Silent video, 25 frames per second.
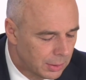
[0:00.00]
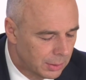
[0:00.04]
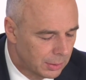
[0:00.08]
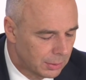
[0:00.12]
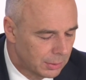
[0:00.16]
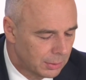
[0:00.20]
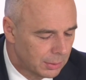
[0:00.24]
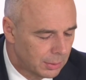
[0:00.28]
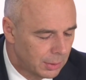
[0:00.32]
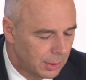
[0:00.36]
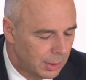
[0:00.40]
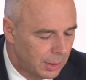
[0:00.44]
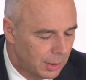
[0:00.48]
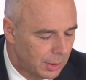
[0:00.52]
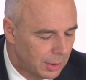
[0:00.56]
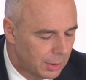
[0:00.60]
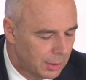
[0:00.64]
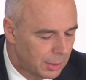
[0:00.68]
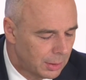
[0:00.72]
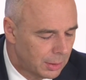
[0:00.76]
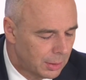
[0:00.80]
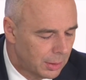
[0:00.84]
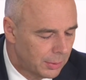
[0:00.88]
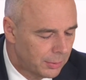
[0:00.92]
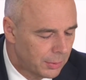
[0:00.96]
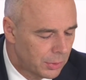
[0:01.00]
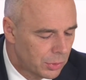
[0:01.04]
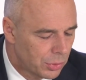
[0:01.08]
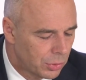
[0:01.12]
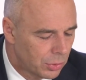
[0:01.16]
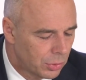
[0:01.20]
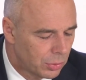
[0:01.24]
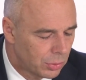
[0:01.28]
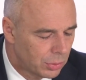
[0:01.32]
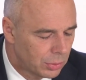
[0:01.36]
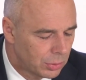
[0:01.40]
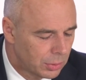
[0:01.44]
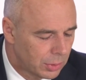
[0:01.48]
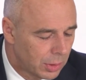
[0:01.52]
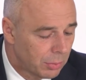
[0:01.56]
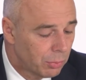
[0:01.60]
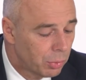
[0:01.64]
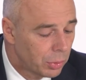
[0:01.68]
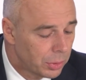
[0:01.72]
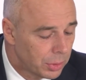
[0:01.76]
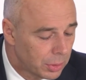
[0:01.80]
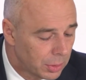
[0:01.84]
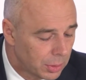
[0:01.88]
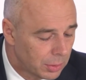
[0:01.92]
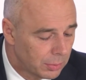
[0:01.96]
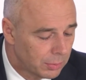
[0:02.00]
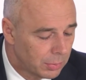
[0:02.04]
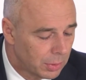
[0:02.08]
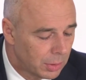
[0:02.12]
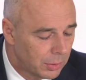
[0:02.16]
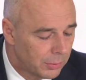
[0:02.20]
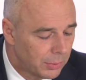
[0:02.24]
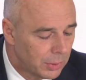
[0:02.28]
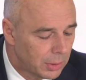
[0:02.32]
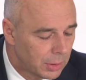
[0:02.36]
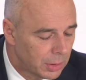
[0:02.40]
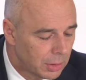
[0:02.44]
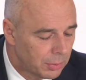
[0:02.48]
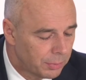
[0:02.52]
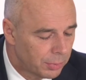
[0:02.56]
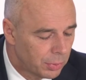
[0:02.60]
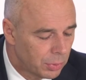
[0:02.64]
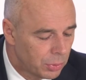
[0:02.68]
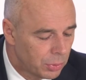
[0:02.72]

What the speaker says: to make the entrepreneurs